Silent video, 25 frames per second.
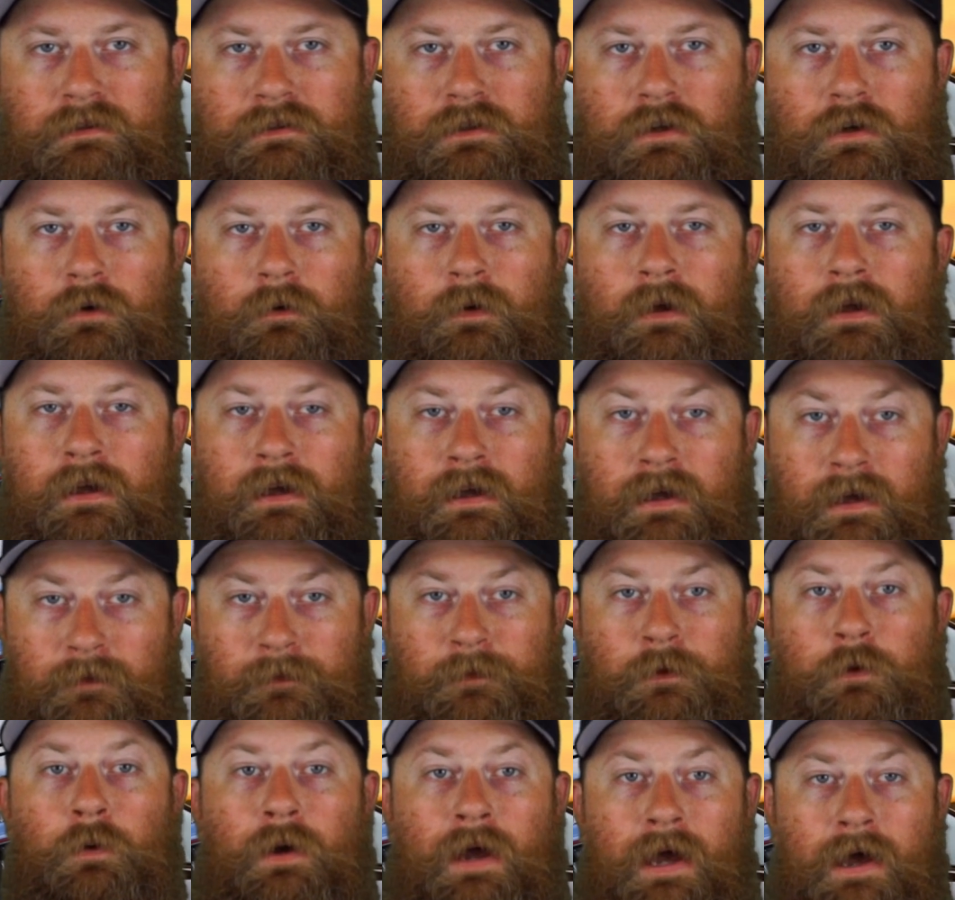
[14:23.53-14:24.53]
So if
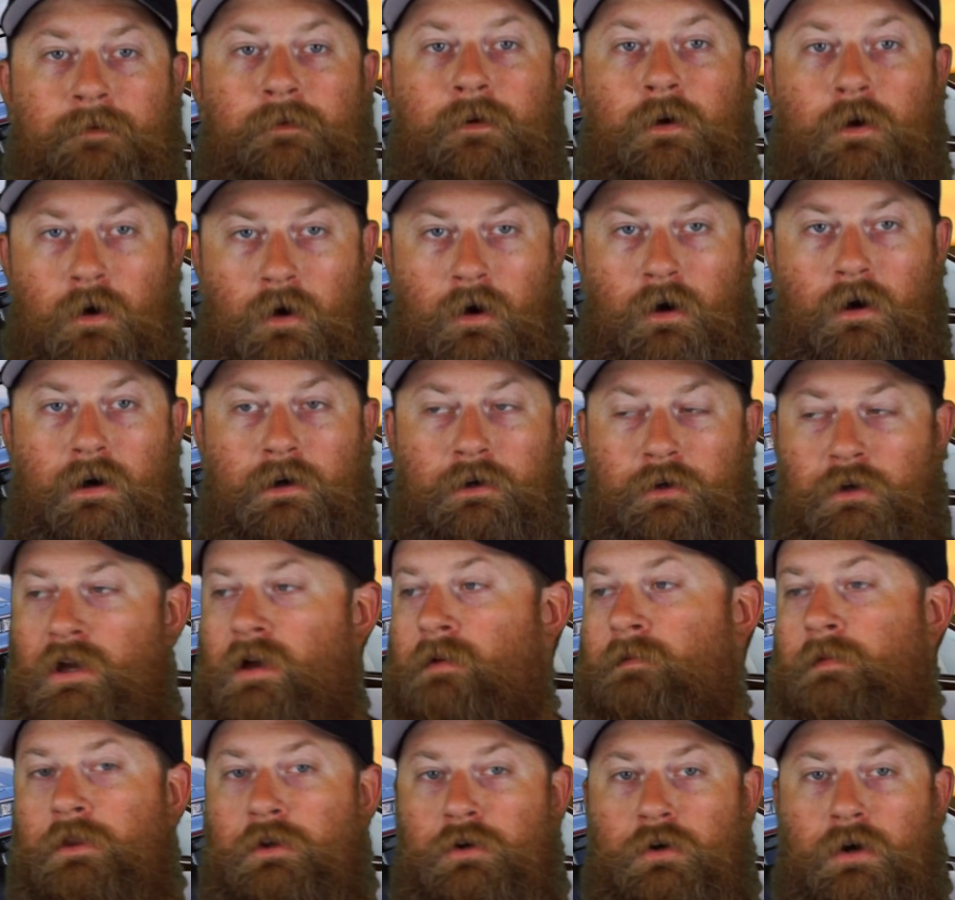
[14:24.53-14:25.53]
you have a car and you
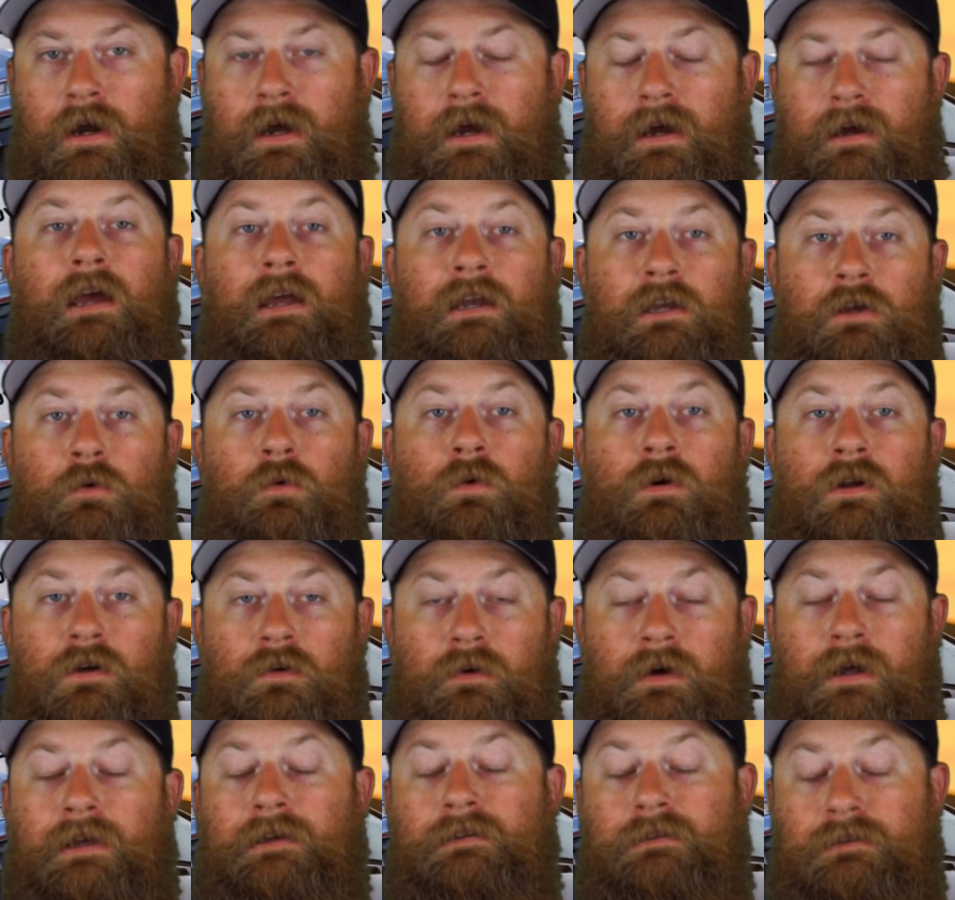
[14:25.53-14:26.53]
come to the track and you want to
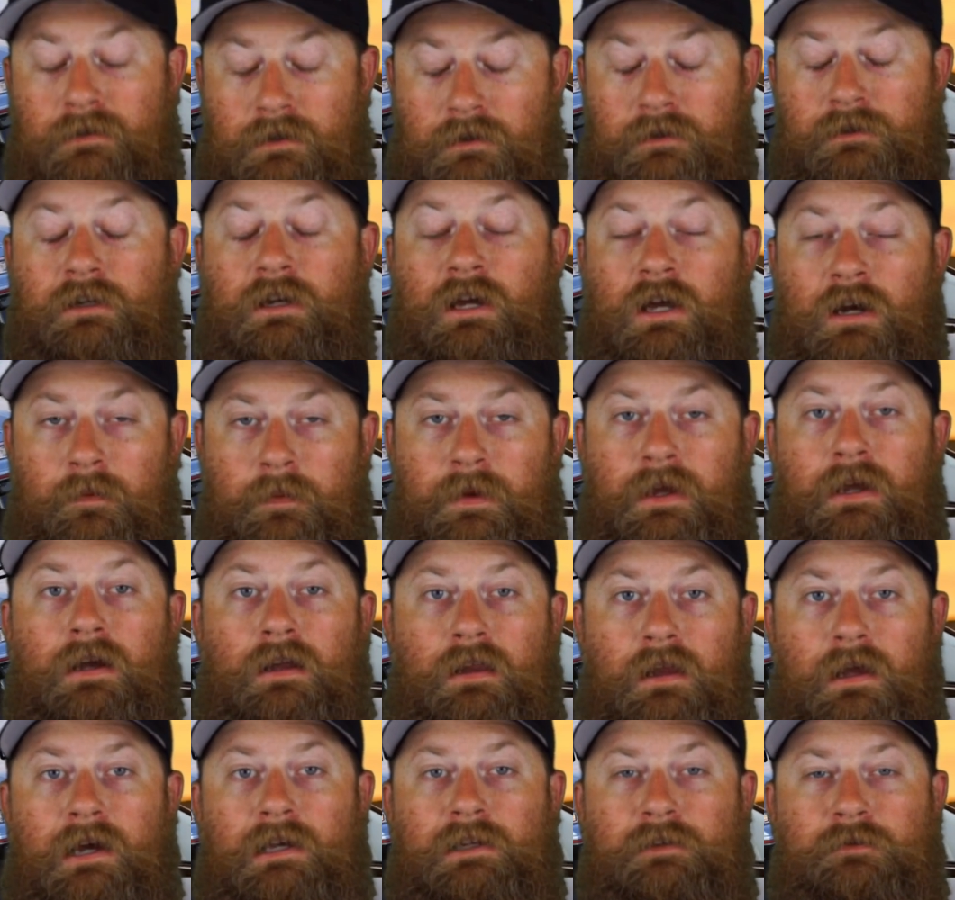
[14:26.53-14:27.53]
race, there's going to be a
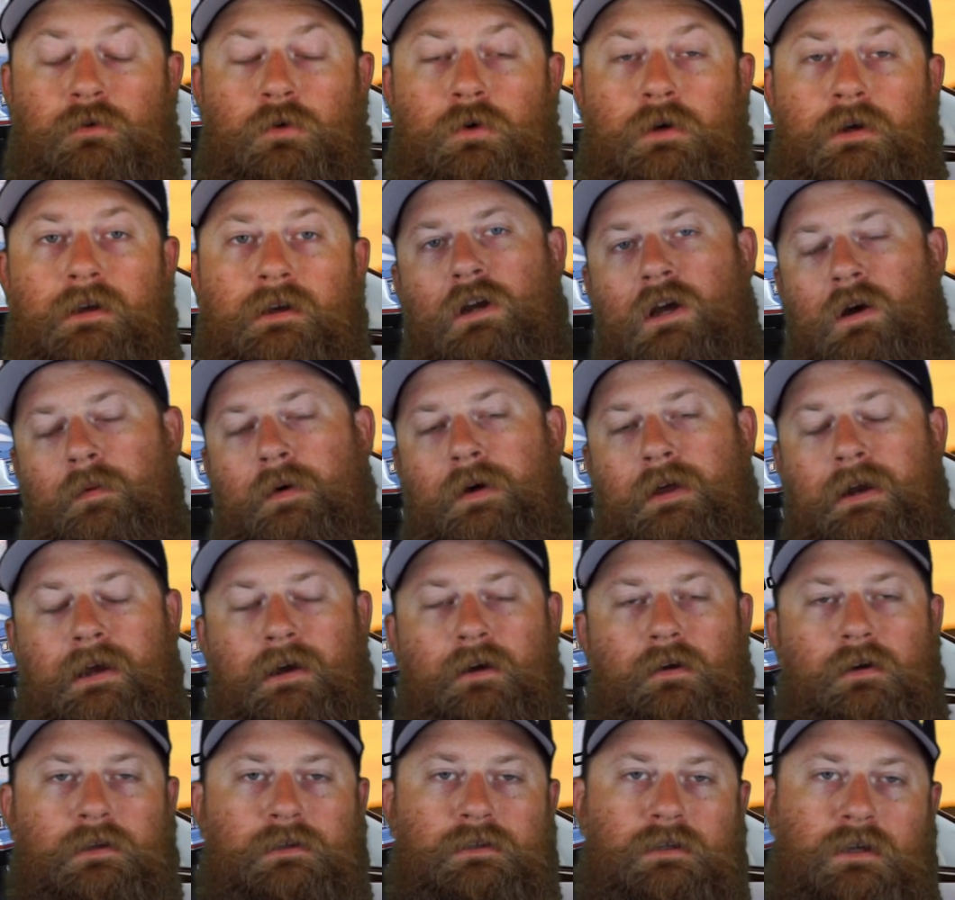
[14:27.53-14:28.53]
class for you. Come on
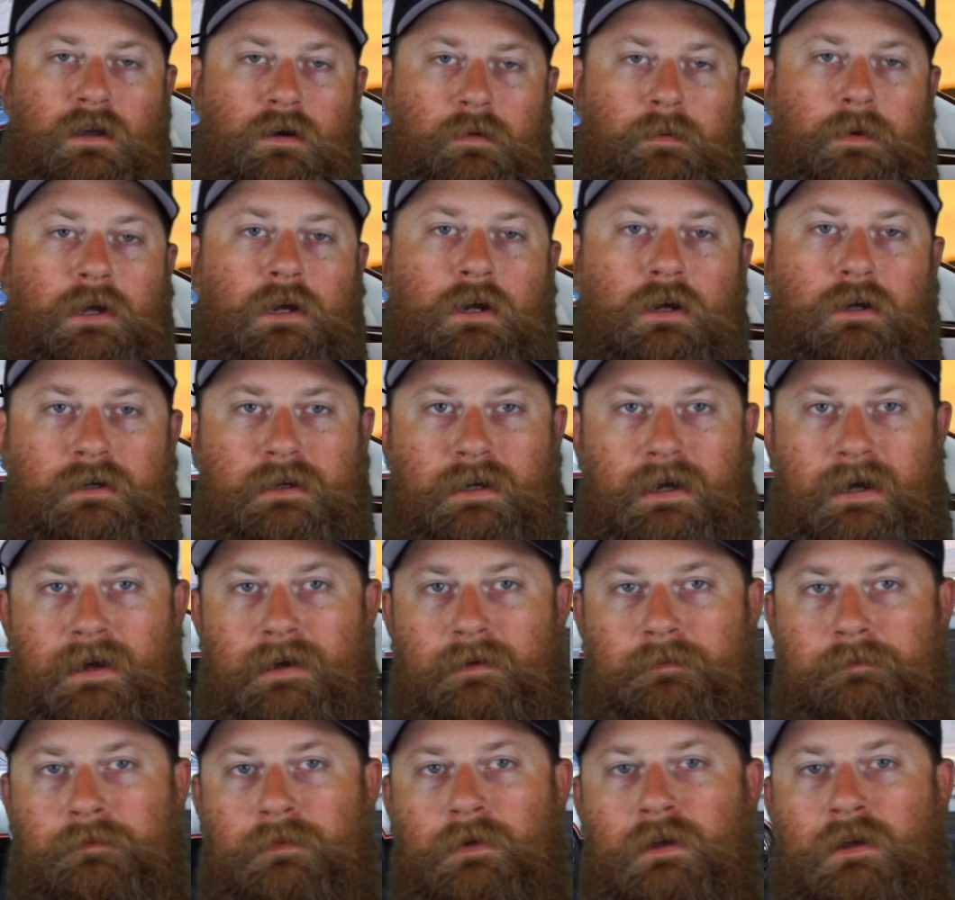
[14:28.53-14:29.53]
out. It's going to be a good
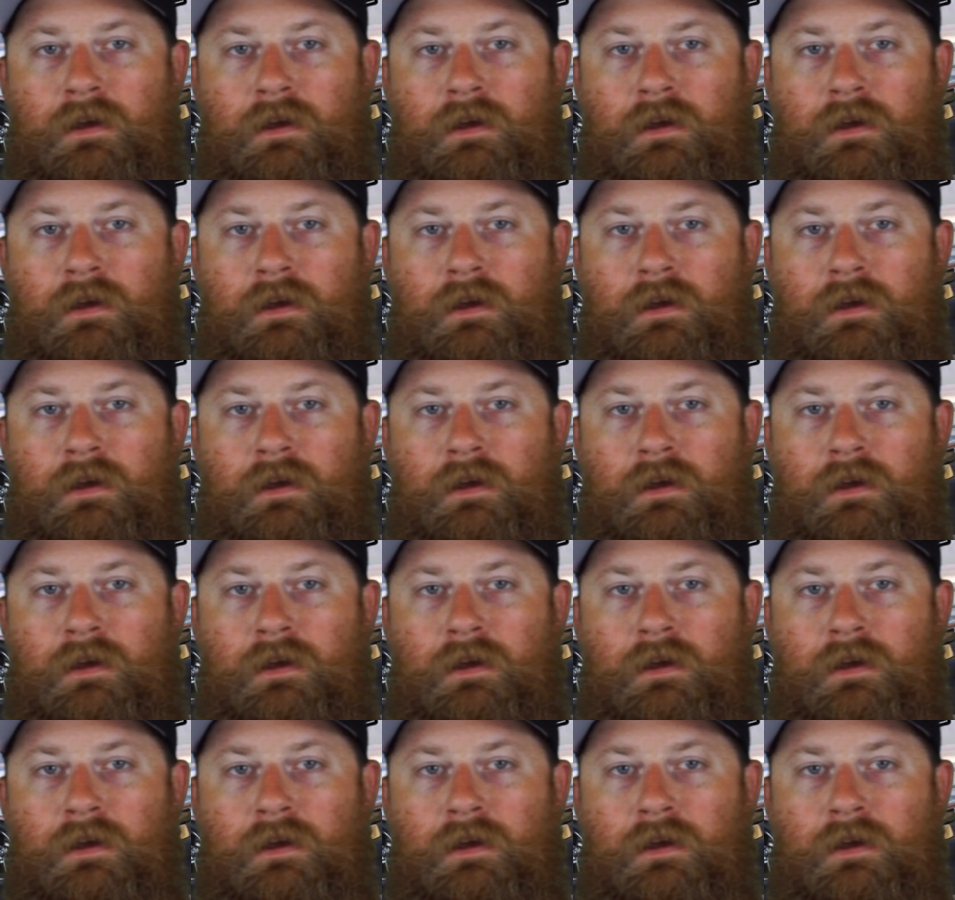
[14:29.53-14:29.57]
time.